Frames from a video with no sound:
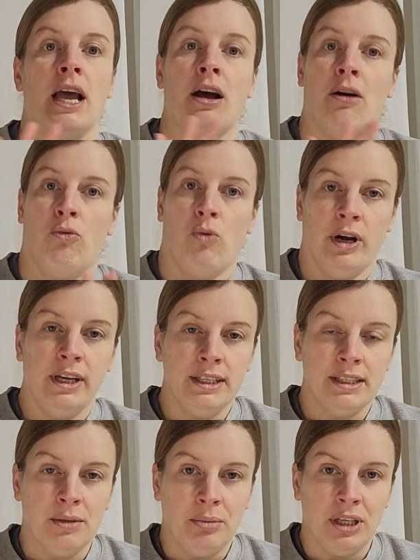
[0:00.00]
What
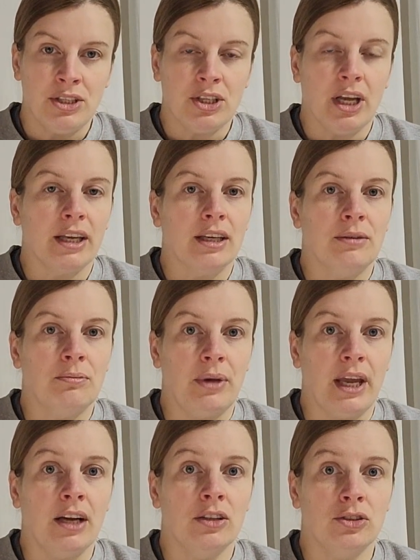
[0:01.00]
is the pitch like
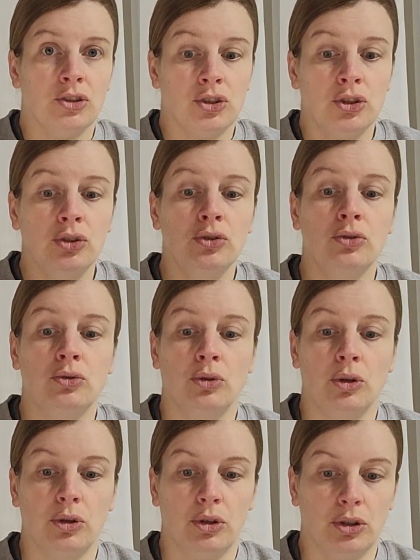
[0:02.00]
compared to
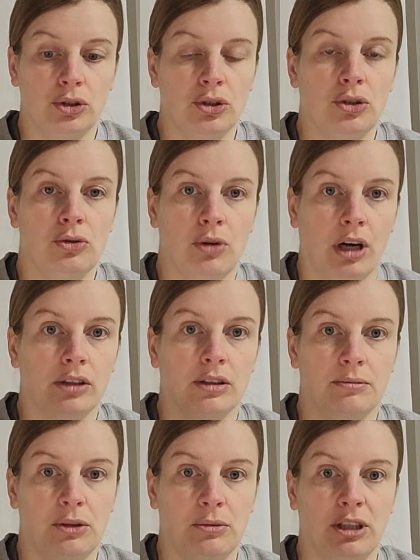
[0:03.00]
the
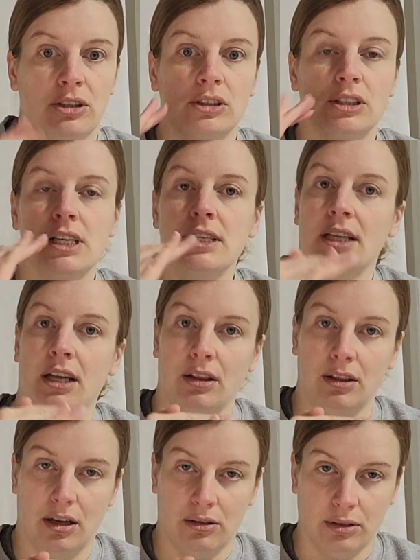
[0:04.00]
200 millimeters? Is it
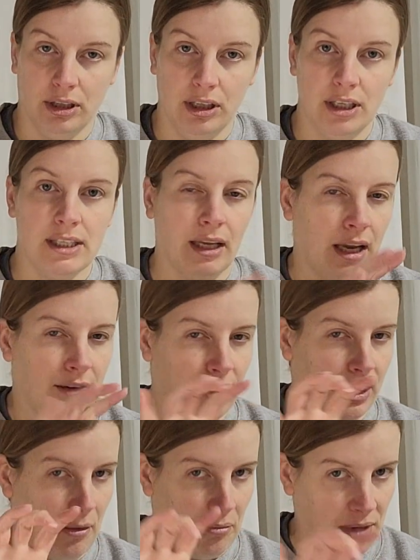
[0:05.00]
lower? Is it kind of
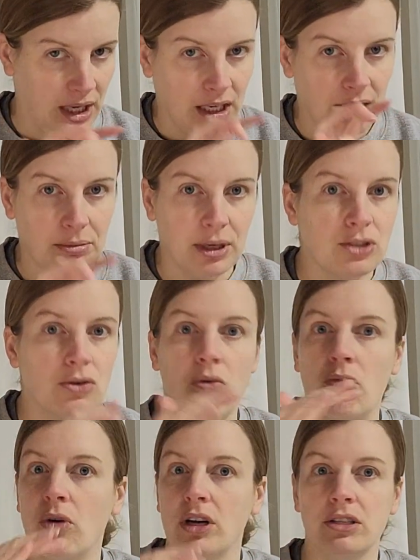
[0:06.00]
like a medium pitch?
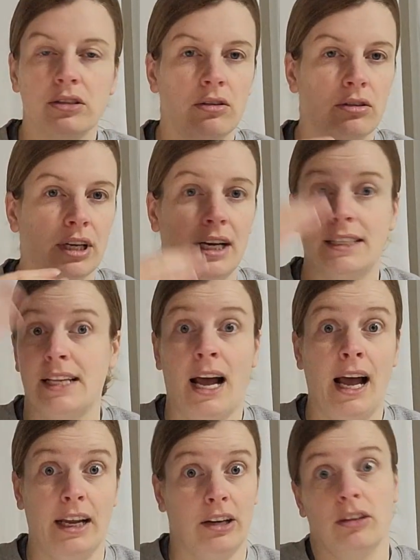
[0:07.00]
What's going on? Is it
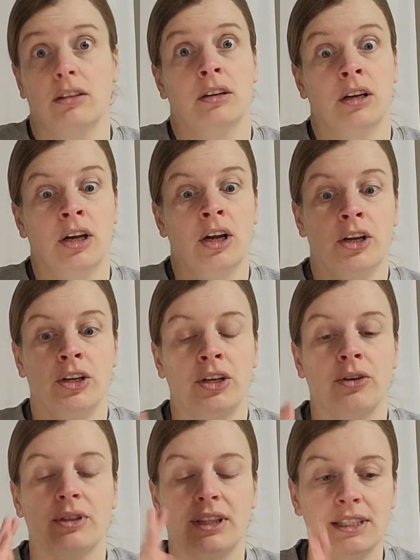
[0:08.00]
higher? You
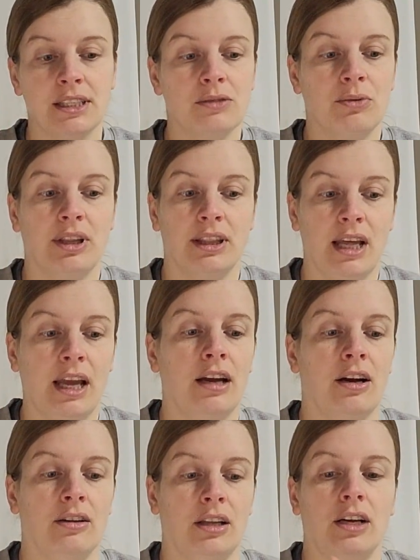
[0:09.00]
know, this is what they
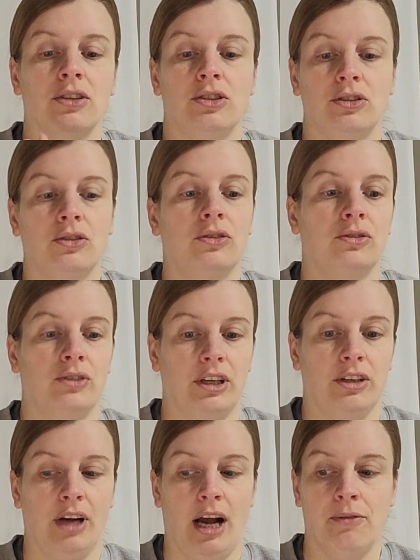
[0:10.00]
are there to
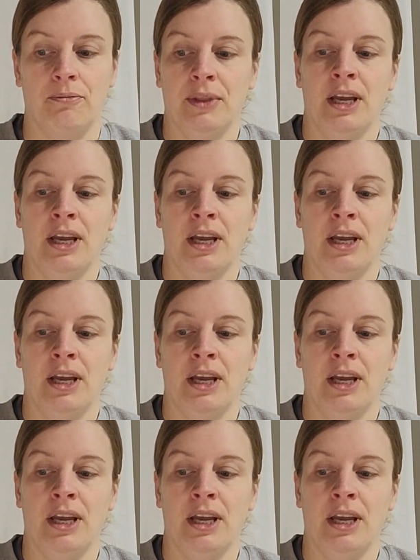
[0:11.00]
figure out.